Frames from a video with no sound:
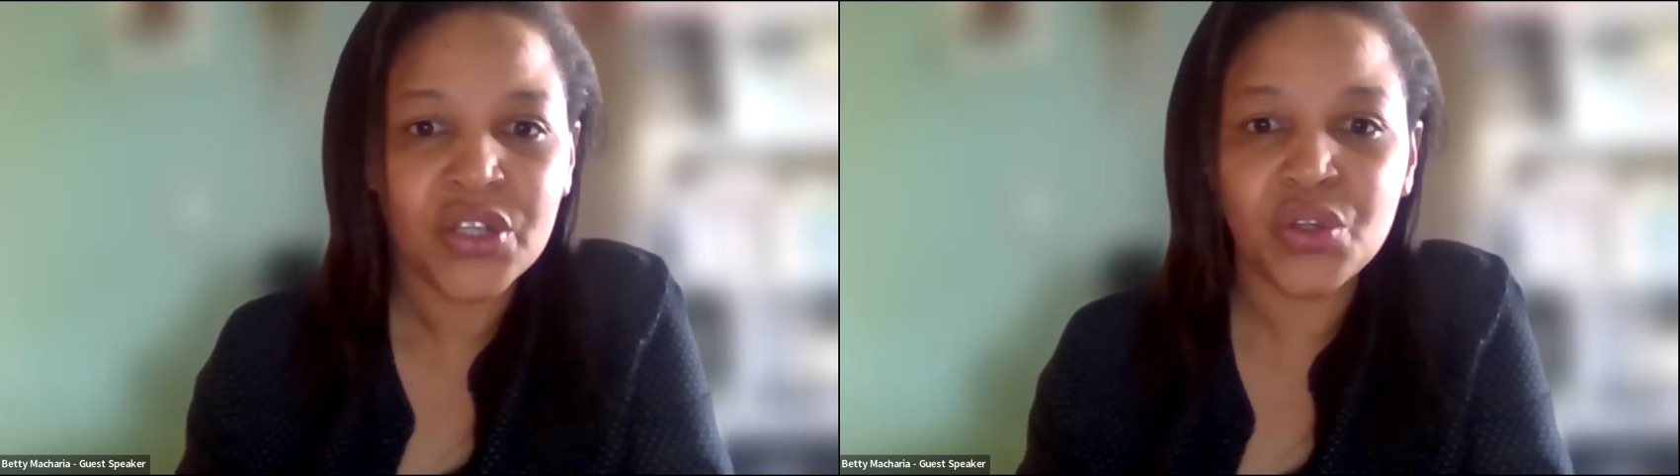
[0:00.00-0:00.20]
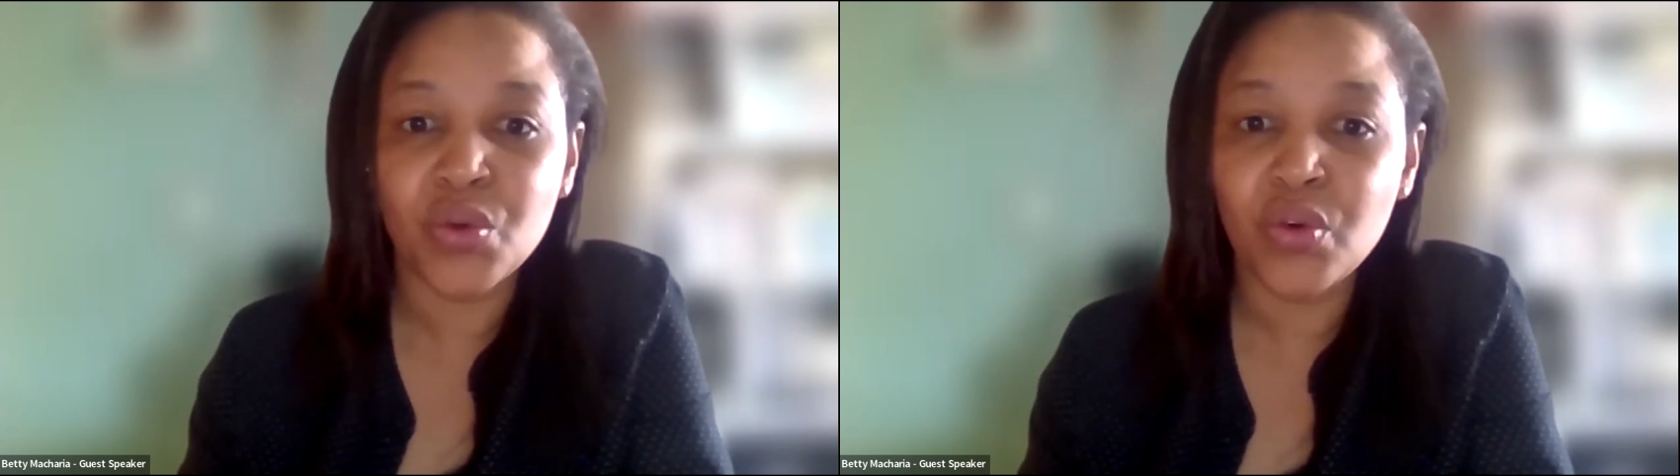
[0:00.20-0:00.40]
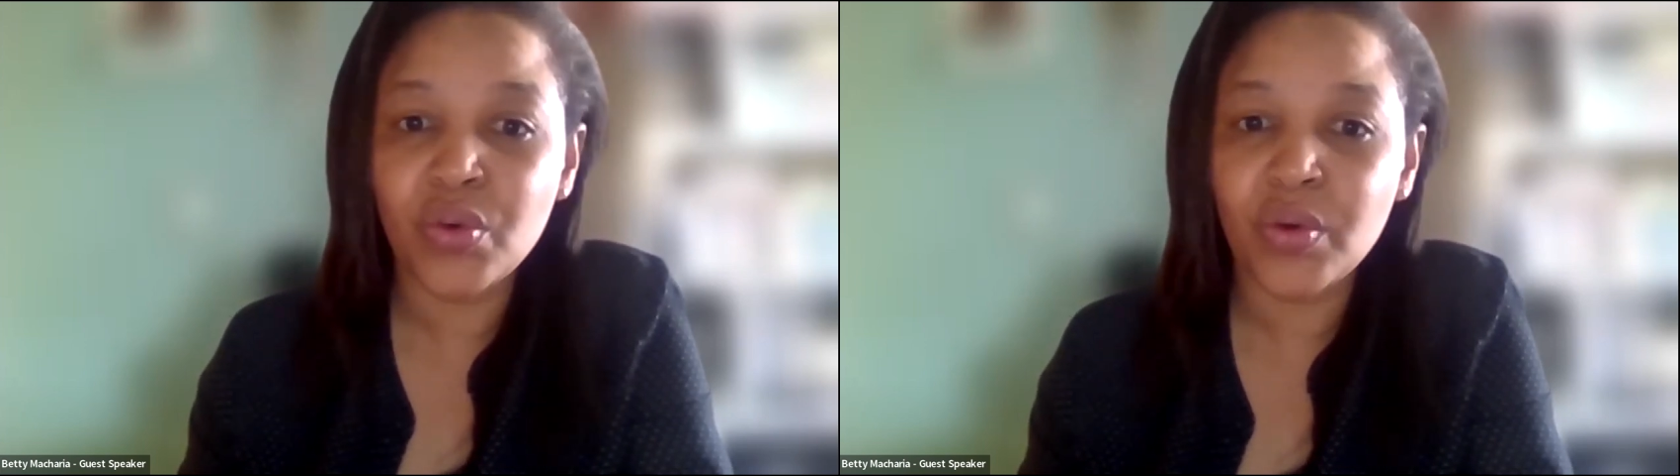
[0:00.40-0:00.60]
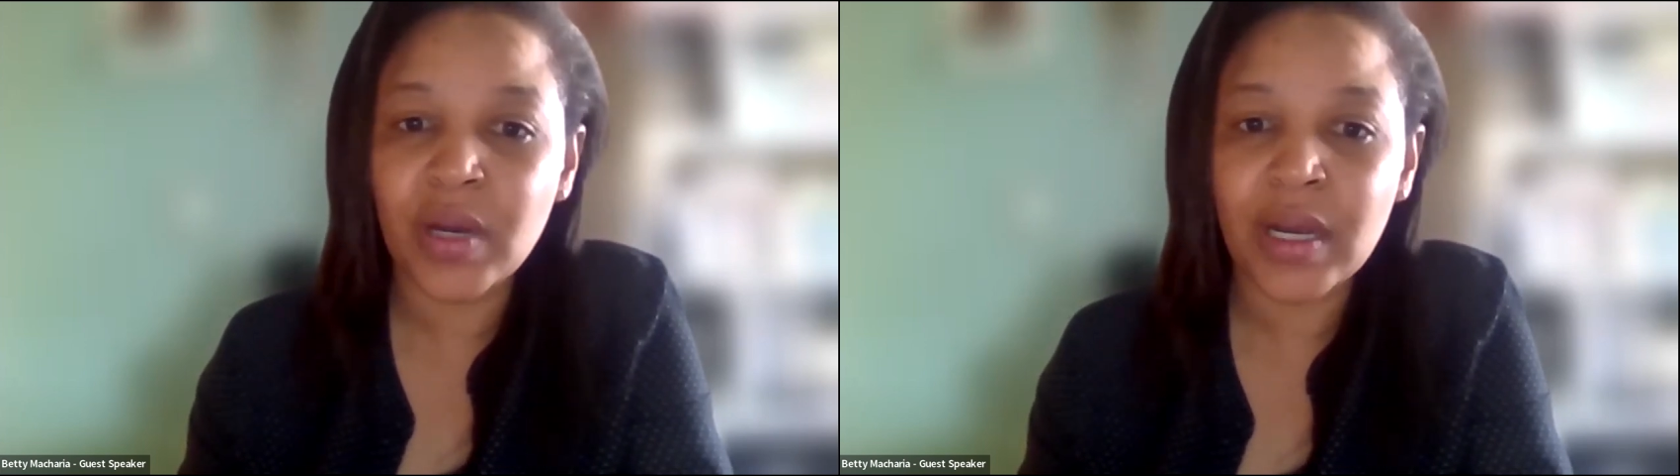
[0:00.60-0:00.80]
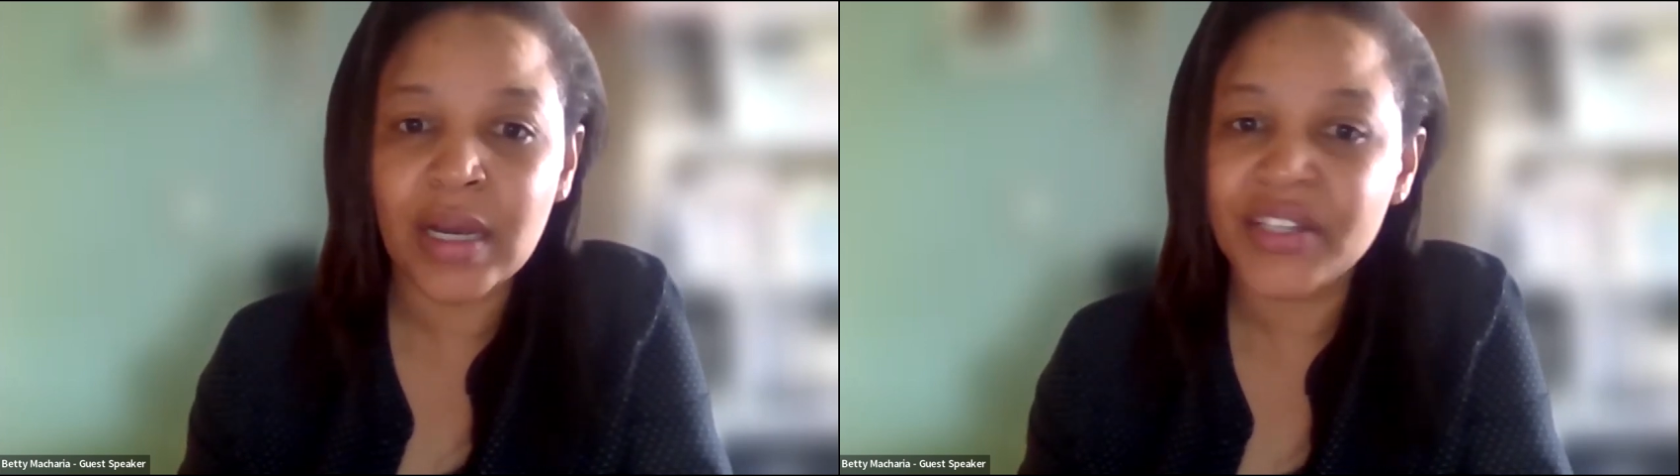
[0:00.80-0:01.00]
to
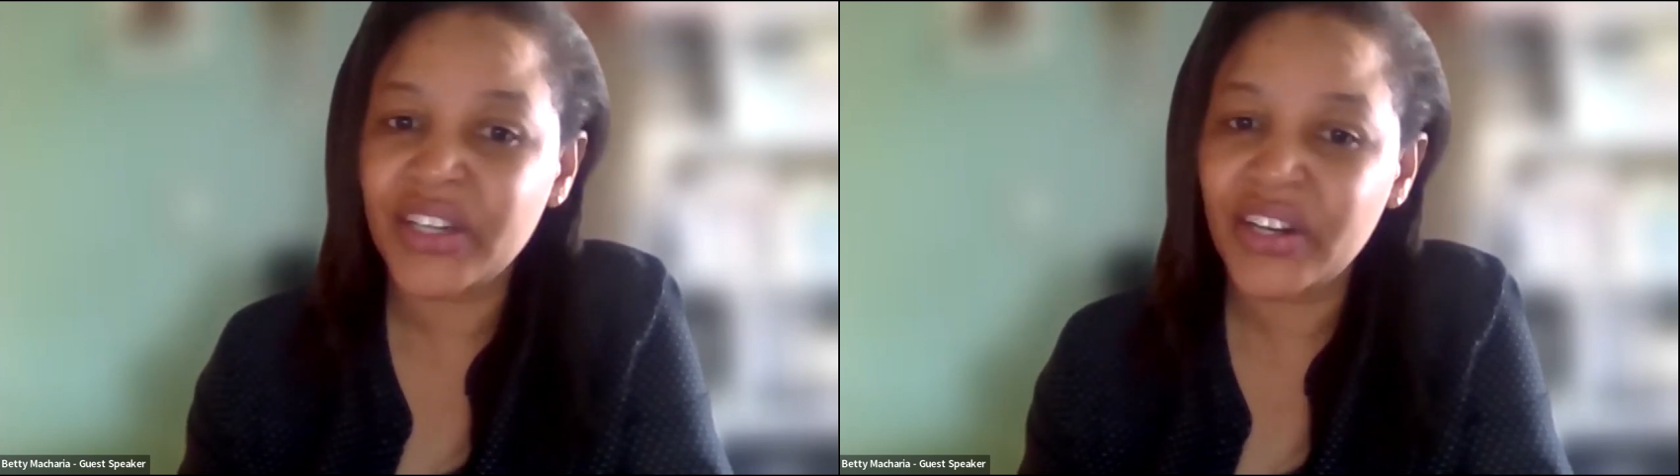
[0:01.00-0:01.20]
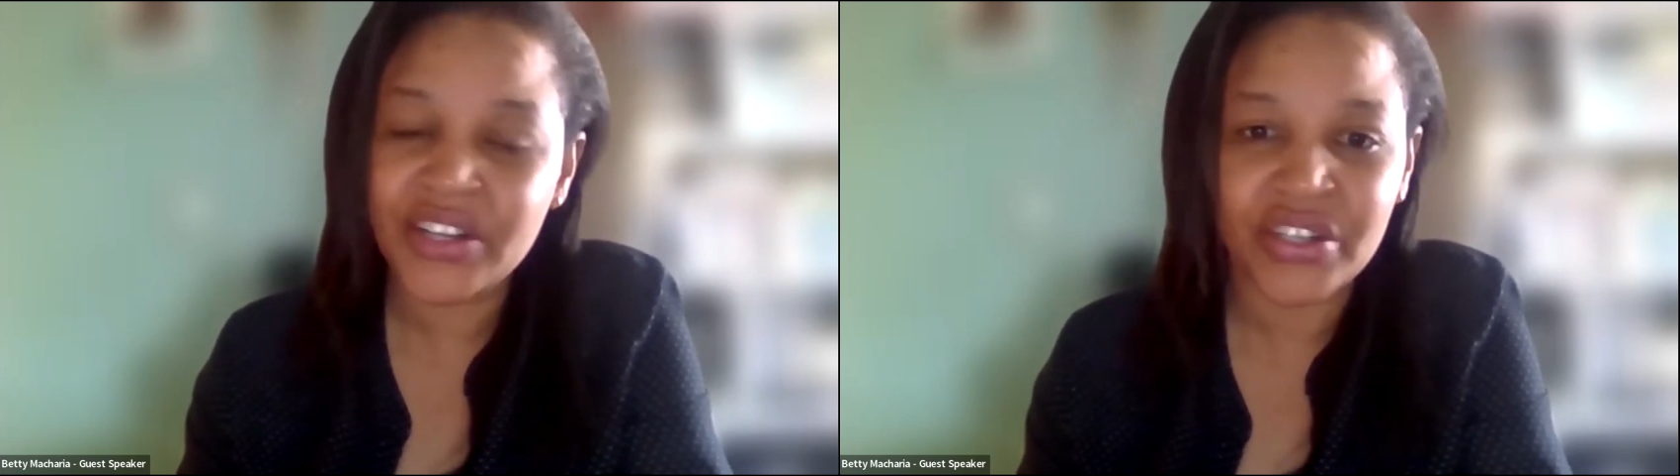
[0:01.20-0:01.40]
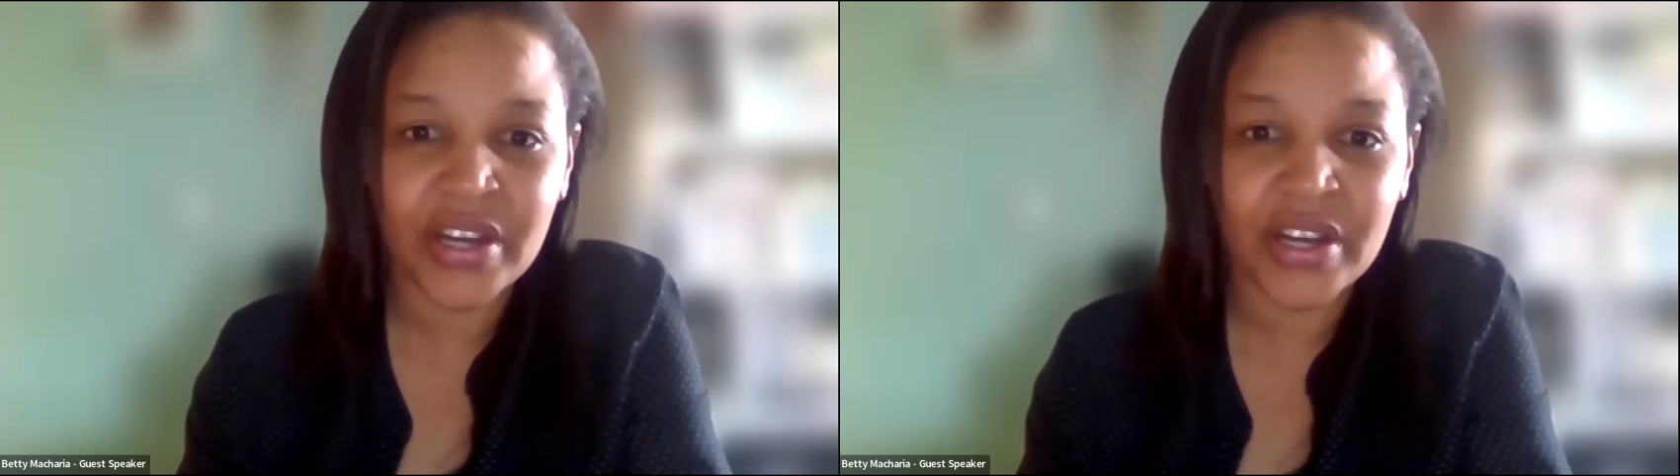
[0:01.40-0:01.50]
uh, teenage